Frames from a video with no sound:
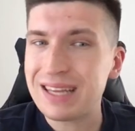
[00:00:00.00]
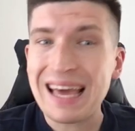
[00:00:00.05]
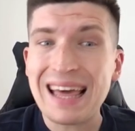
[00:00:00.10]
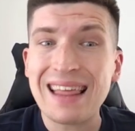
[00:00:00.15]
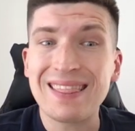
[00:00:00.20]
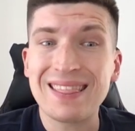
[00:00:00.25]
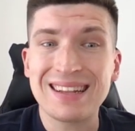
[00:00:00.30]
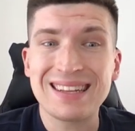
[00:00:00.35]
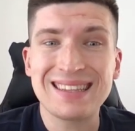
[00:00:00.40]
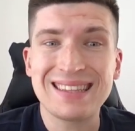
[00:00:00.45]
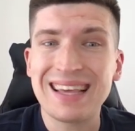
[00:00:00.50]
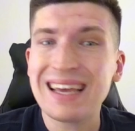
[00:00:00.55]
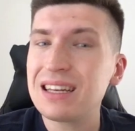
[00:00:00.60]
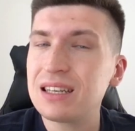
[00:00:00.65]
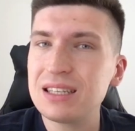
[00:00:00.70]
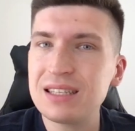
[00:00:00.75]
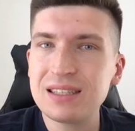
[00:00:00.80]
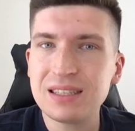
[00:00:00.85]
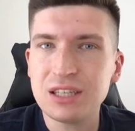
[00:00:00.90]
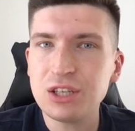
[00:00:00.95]
And
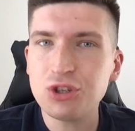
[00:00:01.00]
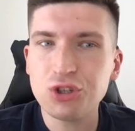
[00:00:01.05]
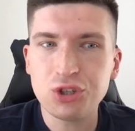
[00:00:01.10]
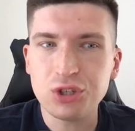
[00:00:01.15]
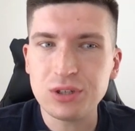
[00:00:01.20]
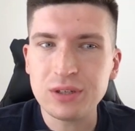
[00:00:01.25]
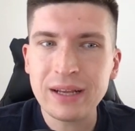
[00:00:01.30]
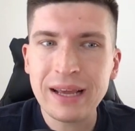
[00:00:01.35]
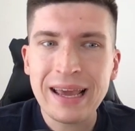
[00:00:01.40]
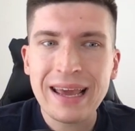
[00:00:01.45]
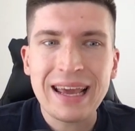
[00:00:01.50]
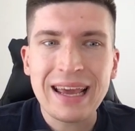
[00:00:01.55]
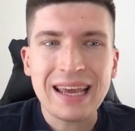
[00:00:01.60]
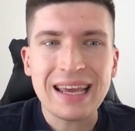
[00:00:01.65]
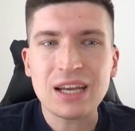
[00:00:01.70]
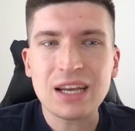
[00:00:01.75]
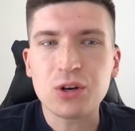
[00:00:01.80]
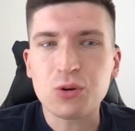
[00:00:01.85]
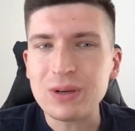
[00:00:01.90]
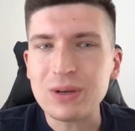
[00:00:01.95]
that decision
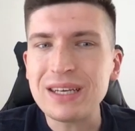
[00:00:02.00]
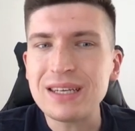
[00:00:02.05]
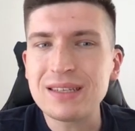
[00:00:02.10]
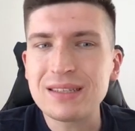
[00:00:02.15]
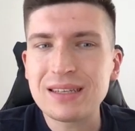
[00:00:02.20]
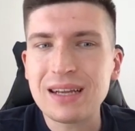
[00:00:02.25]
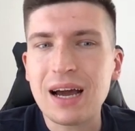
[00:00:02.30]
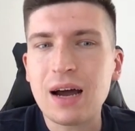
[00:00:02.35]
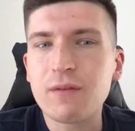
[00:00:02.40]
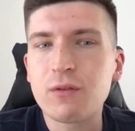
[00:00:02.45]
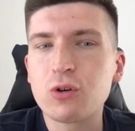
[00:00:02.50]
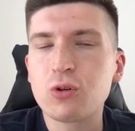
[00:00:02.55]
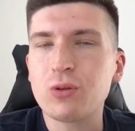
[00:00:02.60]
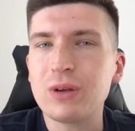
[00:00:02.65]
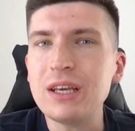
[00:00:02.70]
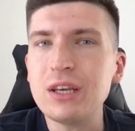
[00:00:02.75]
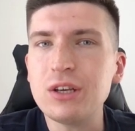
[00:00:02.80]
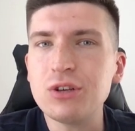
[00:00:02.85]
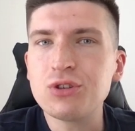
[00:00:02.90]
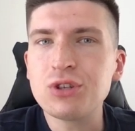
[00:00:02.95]
increased our
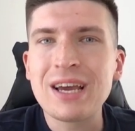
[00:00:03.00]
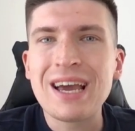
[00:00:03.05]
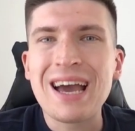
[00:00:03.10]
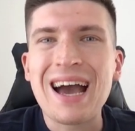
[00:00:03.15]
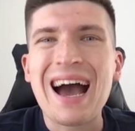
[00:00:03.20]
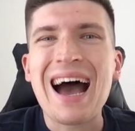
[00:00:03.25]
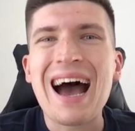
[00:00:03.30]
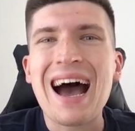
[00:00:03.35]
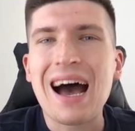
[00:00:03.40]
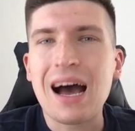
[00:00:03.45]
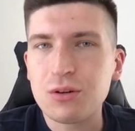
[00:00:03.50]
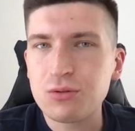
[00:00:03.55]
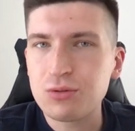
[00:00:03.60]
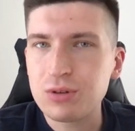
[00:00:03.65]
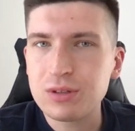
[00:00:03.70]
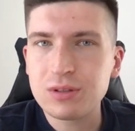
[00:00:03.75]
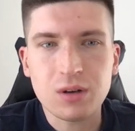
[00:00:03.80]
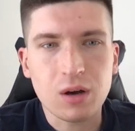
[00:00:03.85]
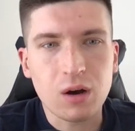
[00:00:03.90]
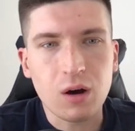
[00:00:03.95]
reach
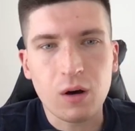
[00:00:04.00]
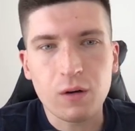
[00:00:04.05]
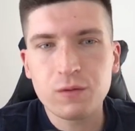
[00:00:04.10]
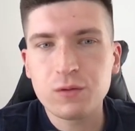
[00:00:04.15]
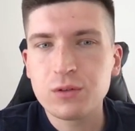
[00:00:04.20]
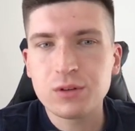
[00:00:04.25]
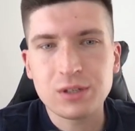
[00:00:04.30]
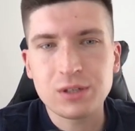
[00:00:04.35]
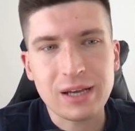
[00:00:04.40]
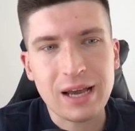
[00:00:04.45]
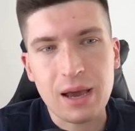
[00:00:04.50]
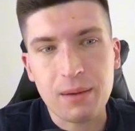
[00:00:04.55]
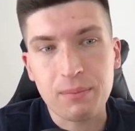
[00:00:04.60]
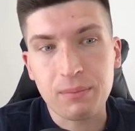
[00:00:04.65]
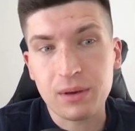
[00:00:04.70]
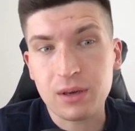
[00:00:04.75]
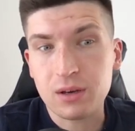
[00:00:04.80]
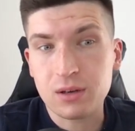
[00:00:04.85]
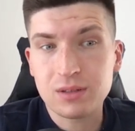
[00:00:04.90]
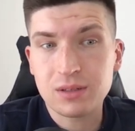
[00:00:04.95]
hundreds of
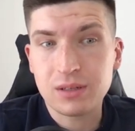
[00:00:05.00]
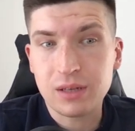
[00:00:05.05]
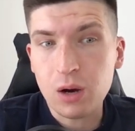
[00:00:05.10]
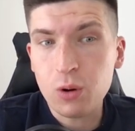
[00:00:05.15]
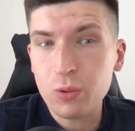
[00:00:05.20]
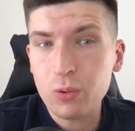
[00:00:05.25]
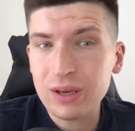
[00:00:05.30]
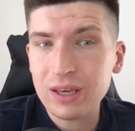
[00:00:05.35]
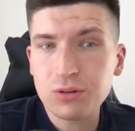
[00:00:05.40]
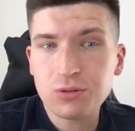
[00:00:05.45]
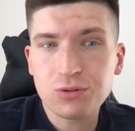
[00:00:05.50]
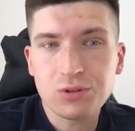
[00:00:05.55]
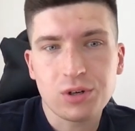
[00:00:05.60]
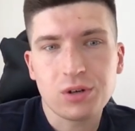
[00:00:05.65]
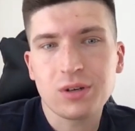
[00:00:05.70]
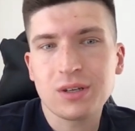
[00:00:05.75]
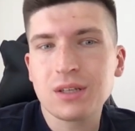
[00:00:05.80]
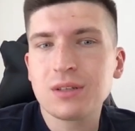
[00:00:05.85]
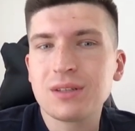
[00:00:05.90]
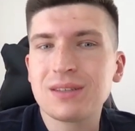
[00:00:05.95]
times, because now we could
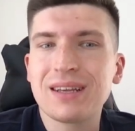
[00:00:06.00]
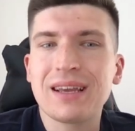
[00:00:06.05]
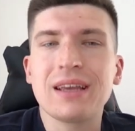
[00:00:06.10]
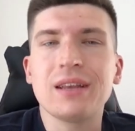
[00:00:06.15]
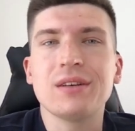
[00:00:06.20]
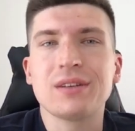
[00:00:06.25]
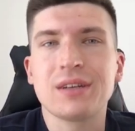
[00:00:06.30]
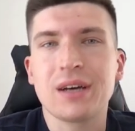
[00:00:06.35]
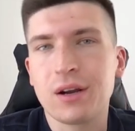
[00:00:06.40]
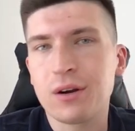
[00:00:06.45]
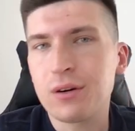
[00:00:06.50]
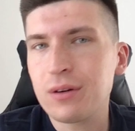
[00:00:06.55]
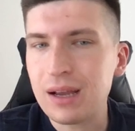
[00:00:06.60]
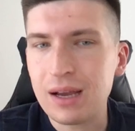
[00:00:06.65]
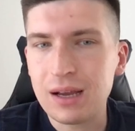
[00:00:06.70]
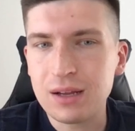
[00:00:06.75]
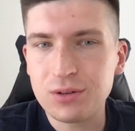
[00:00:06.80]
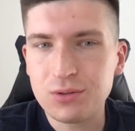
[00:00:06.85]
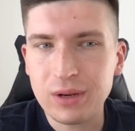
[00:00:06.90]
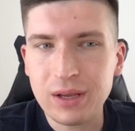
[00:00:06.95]
target the entire
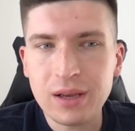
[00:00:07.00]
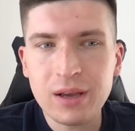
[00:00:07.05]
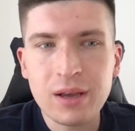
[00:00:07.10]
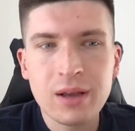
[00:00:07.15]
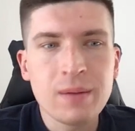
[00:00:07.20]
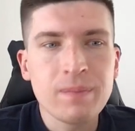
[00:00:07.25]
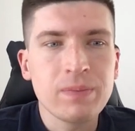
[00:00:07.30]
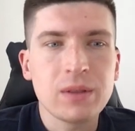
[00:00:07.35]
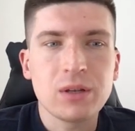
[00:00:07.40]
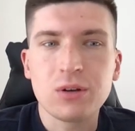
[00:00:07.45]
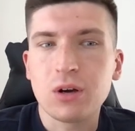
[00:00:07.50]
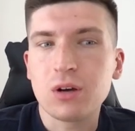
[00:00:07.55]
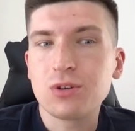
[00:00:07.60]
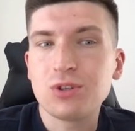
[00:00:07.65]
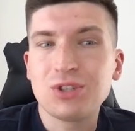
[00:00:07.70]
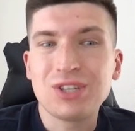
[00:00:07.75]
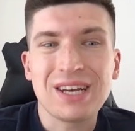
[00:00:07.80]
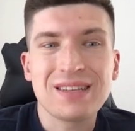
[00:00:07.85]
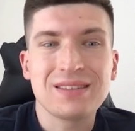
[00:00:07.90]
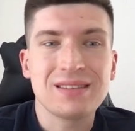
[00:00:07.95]
country,
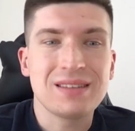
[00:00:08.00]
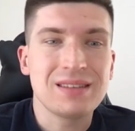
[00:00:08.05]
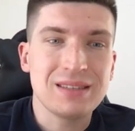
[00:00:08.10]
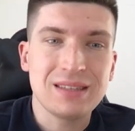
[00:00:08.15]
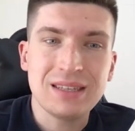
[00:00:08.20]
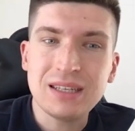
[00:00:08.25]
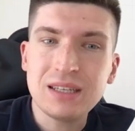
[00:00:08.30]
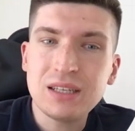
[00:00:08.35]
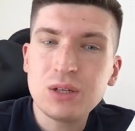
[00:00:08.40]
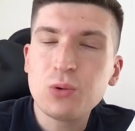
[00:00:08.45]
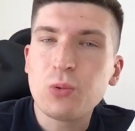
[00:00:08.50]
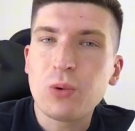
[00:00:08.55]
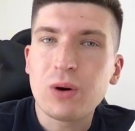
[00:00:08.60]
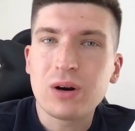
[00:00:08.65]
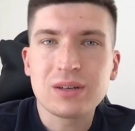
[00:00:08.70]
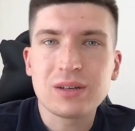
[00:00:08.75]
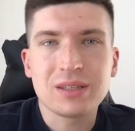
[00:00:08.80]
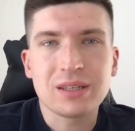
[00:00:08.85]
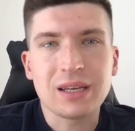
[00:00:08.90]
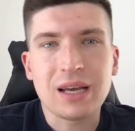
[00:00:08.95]
not just the city
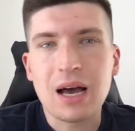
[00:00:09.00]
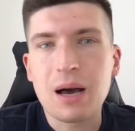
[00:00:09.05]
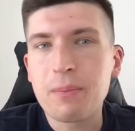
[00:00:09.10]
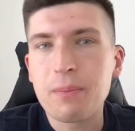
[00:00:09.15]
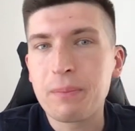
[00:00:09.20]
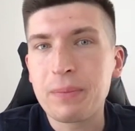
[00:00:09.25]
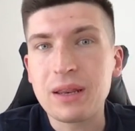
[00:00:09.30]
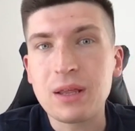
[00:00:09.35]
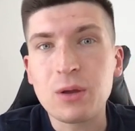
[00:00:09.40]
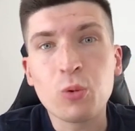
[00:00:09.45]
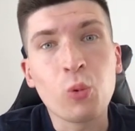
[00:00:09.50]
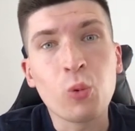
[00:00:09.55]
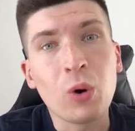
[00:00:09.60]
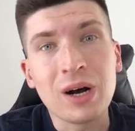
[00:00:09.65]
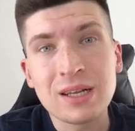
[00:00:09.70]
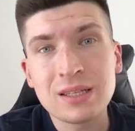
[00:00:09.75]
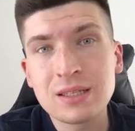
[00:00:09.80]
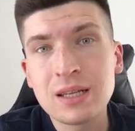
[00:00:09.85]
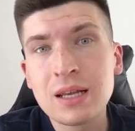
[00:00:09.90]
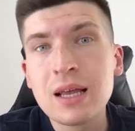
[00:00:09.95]
where the company
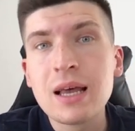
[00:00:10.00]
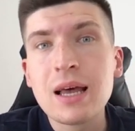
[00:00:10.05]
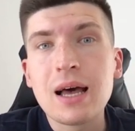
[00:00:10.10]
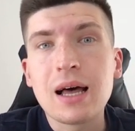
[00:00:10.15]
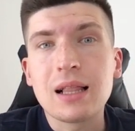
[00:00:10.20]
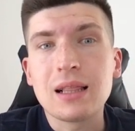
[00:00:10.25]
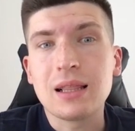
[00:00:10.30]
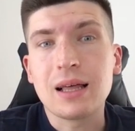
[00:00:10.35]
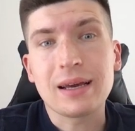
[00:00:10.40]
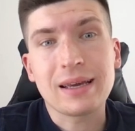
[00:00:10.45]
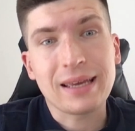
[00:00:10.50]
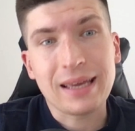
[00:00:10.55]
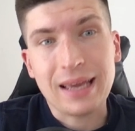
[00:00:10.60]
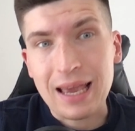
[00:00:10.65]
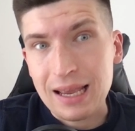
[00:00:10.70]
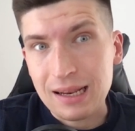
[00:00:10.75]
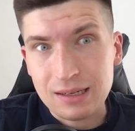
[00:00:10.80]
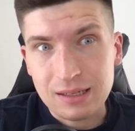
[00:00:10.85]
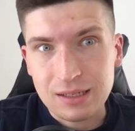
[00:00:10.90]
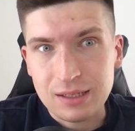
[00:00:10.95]
was
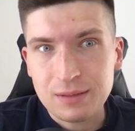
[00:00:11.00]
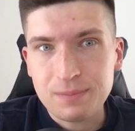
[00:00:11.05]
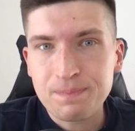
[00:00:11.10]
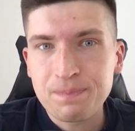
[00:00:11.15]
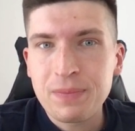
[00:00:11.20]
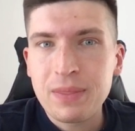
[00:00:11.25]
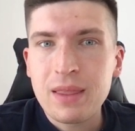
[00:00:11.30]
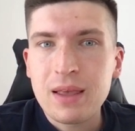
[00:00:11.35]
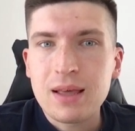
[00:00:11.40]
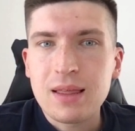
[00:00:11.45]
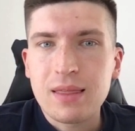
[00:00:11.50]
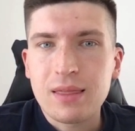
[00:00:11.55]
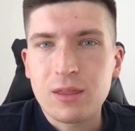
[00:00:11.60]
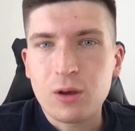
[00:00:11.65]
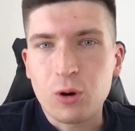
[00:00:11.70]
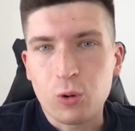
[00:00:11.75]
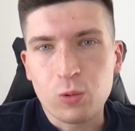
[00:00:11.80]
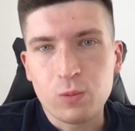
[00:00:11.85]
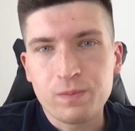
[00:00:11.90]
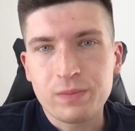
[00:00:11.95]
located.
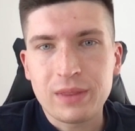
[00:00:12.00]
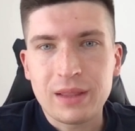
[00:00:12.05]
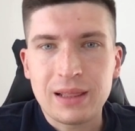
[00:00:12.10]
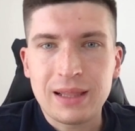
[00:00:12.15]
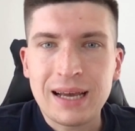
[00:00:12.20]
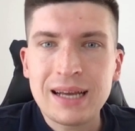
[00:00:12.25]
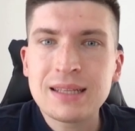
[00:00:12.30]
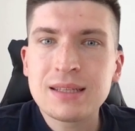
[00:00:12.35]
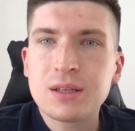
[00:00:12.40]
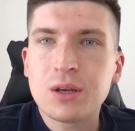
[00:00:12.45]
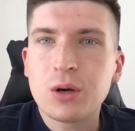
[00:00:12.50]
So let's